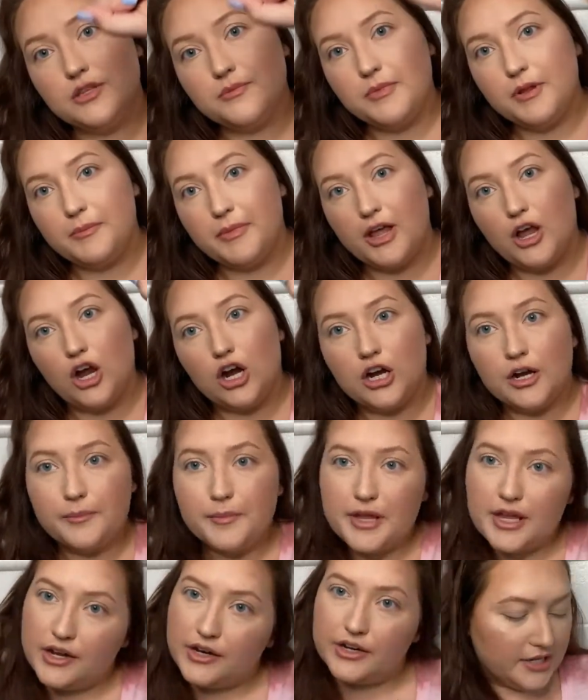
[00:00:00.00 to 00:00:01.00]
them on my arm
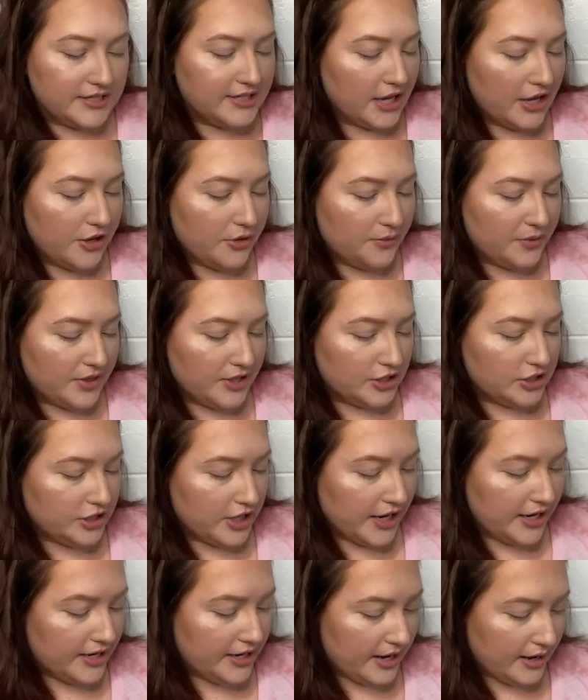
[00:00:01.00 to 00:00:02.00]
here and I'll tell you what the
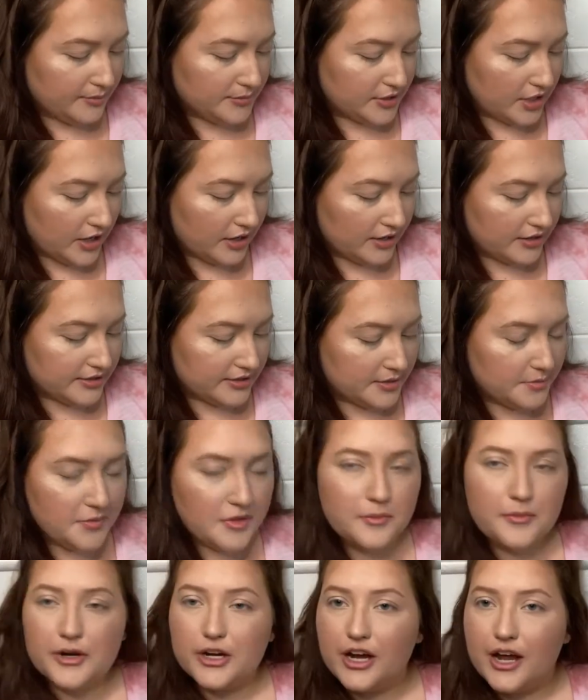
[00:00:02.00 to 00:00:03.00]
shade names are. Some of
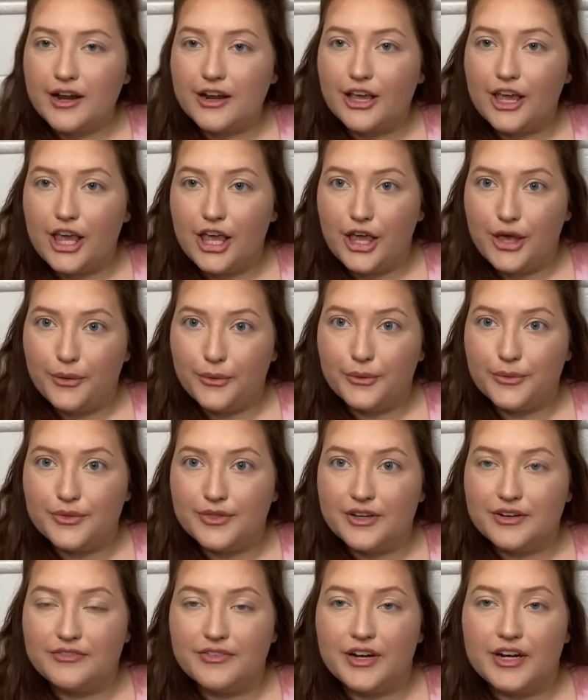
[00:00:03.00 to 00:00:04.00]
them are kind of cute.
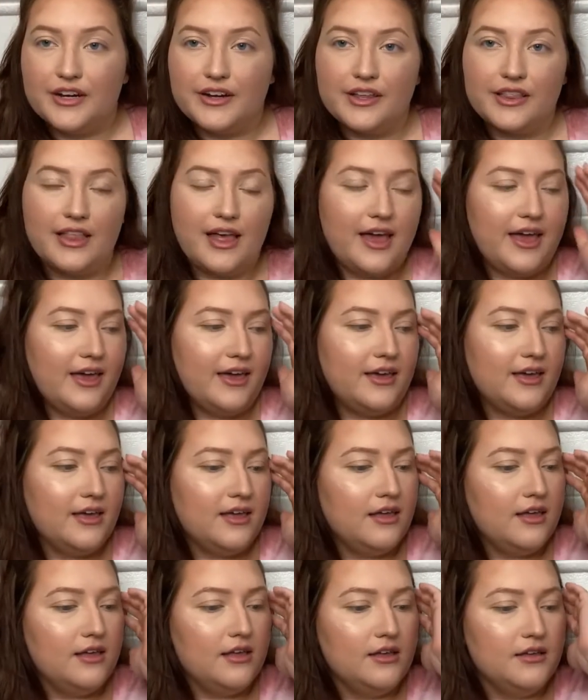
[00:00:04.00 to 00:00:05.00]
They're very like,
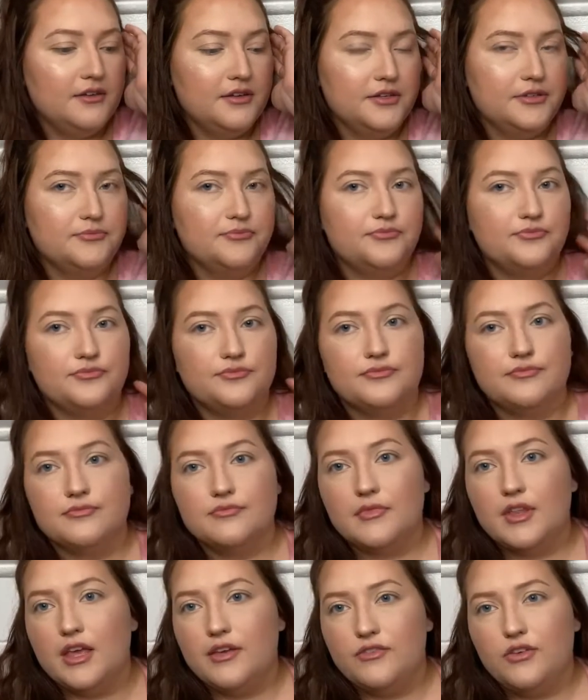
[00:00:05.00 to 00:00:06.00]

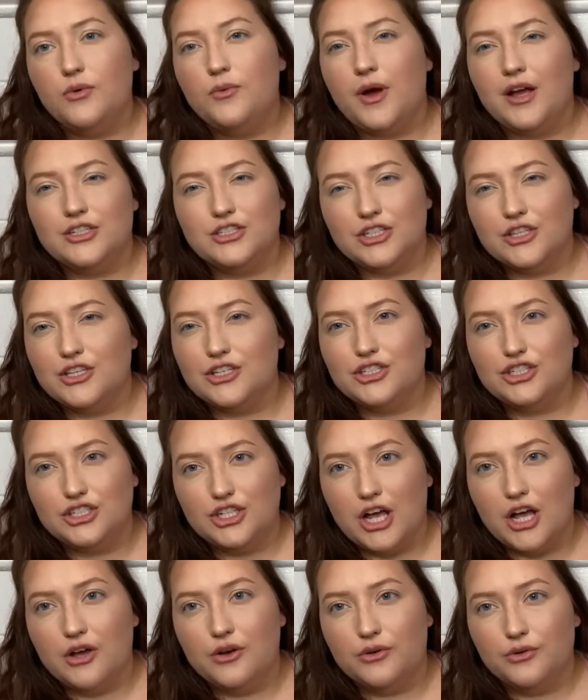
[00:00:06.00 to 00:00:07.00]
if you watch the
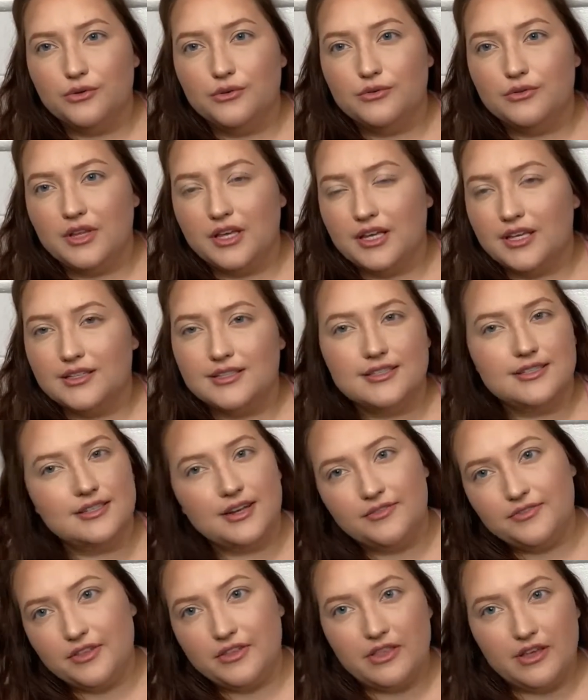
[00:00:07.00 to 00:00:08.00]
show, like it's
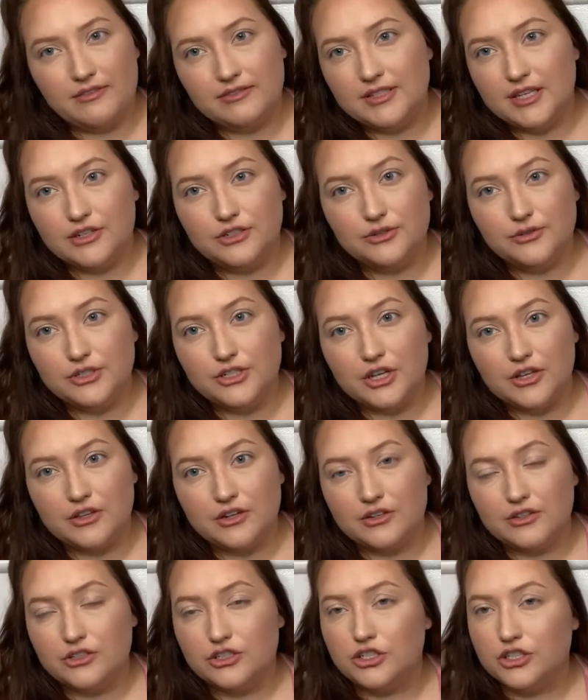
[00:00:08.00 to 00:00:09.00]
stuff that they've said to each other
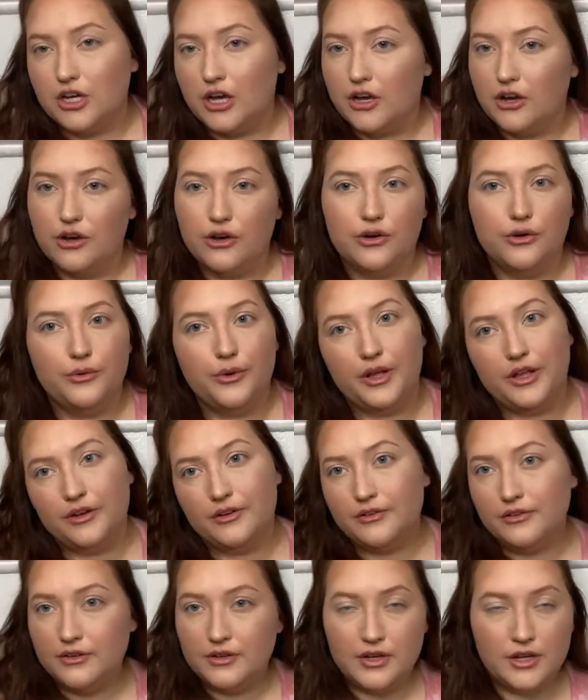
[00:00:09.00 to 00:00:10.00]
on the show
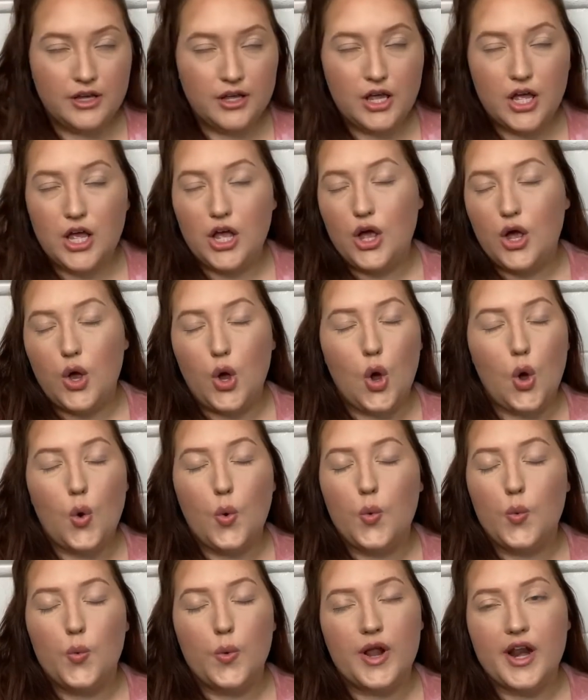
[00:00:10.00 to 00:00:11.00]
and
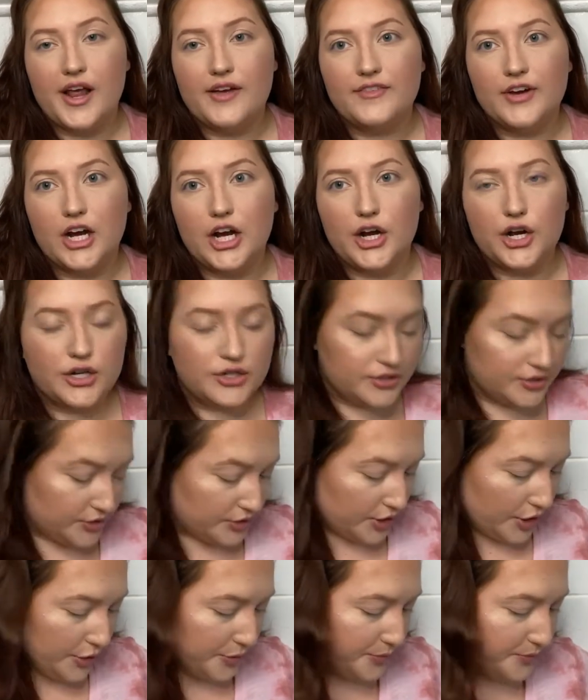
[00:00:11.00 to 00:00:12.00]
whatever.
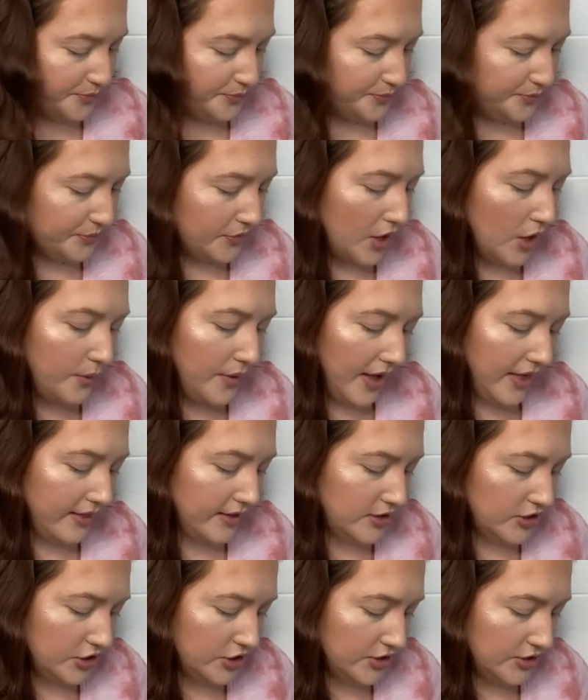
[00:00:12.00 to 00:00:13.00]
So, okay,
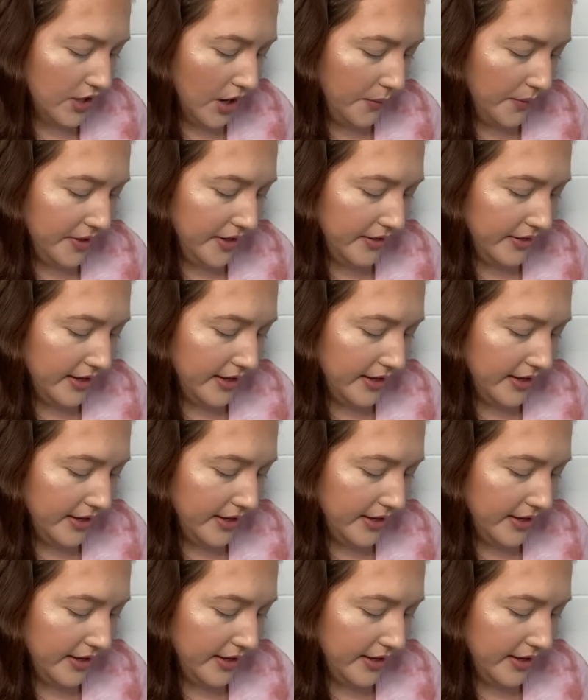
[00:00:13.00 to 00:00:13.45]
let's just go into